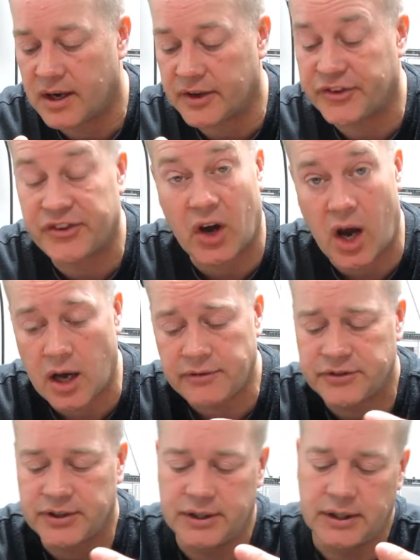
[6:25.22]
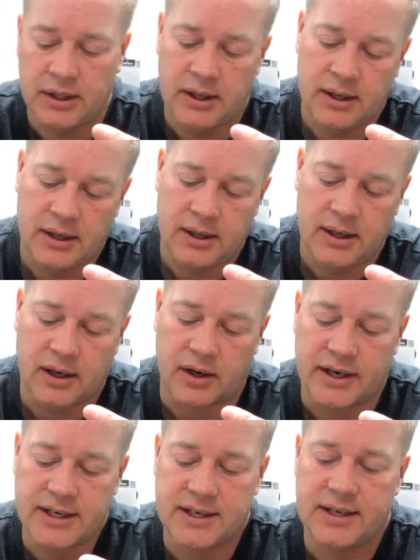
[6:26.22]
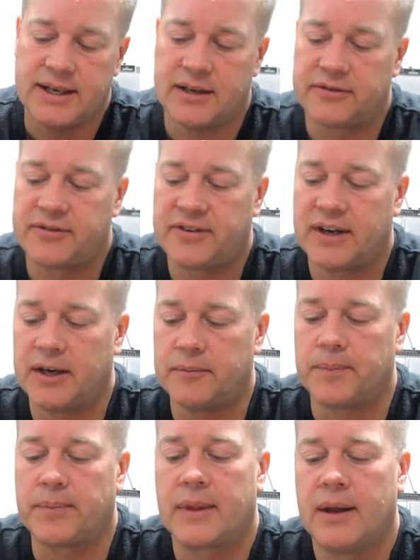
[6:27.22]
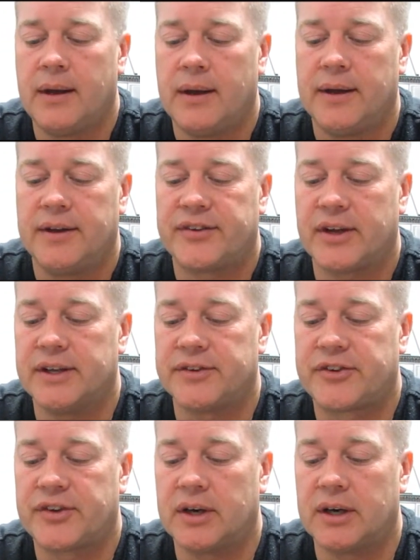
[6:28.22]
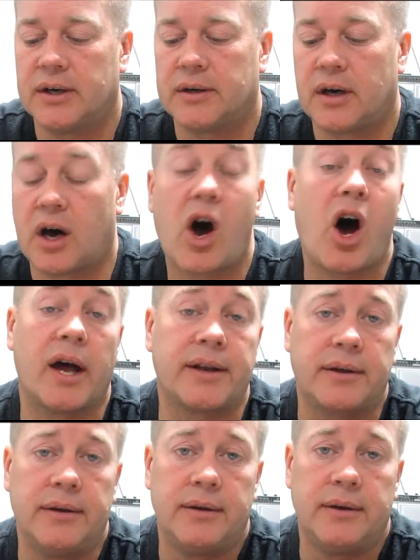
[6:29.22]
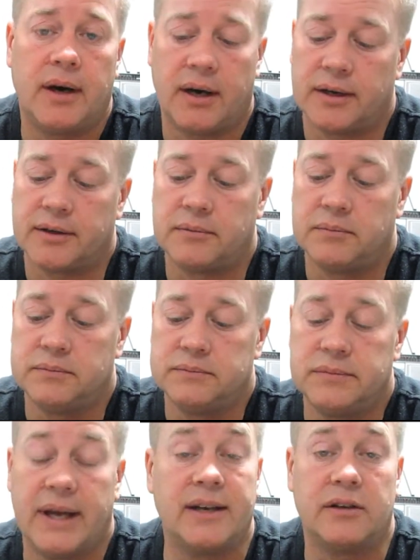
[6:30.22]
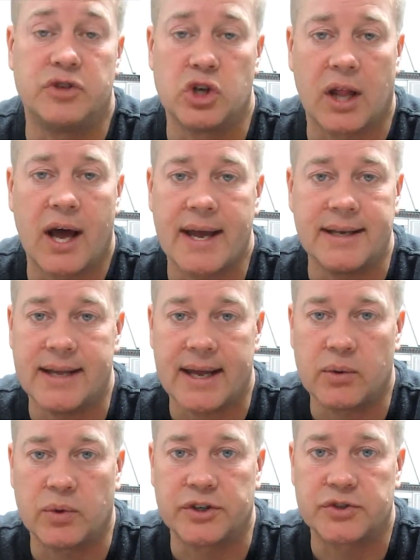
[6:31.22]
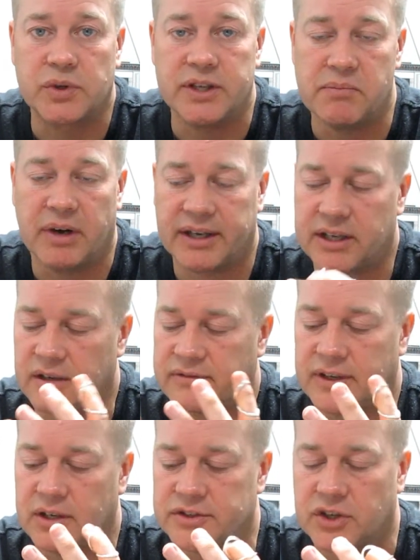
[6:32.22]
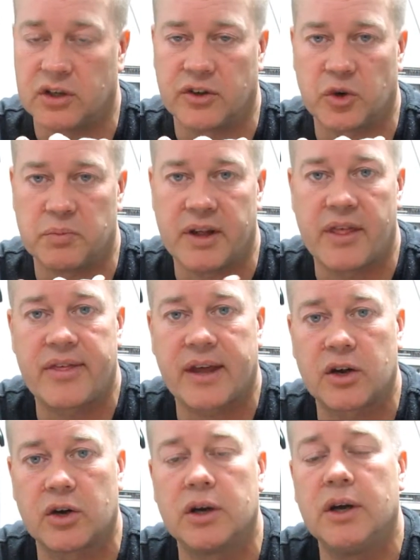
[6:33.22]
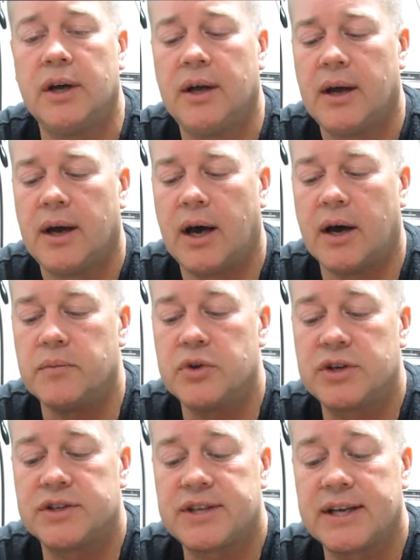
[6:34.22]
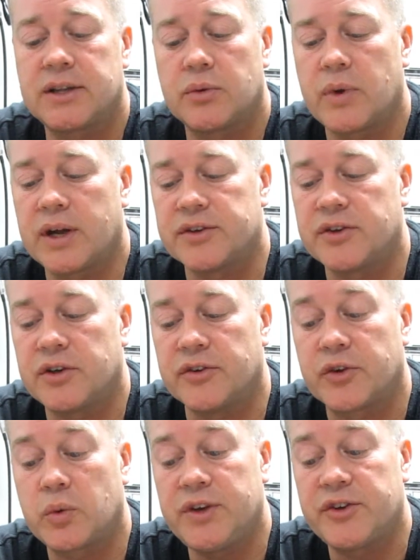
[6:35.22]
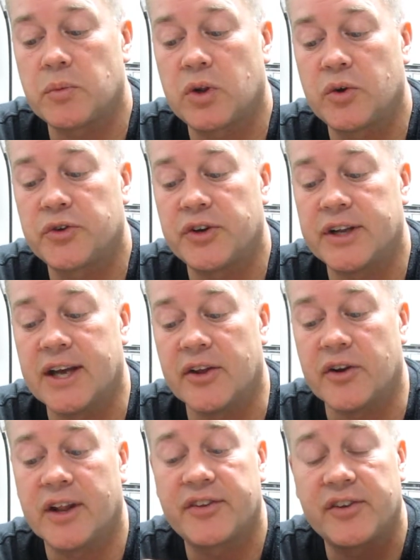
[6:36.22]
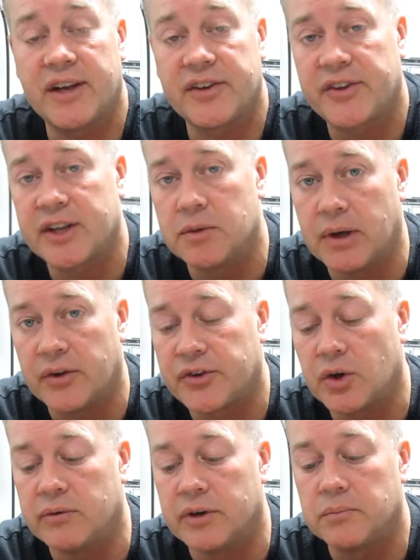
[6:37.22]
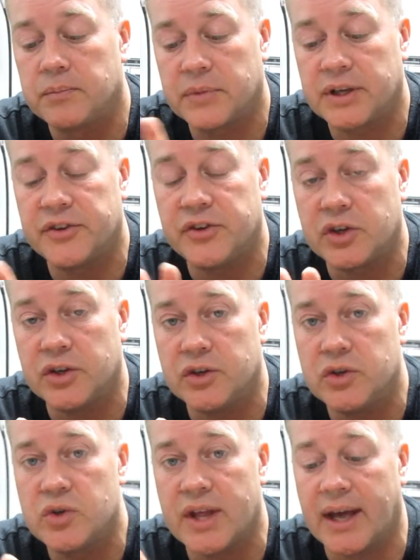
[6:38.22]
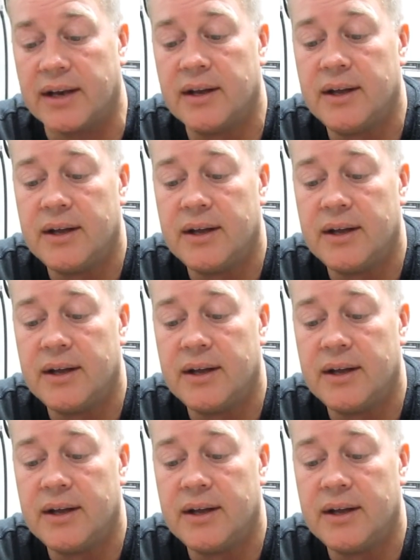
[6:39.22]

soft. All right, if say it's a hot end of July day where it's really muggy, your fingers are a little bit thicker, you can take the rings, you can squeeze them closer together. That's the nice thing about silver, because you can do that.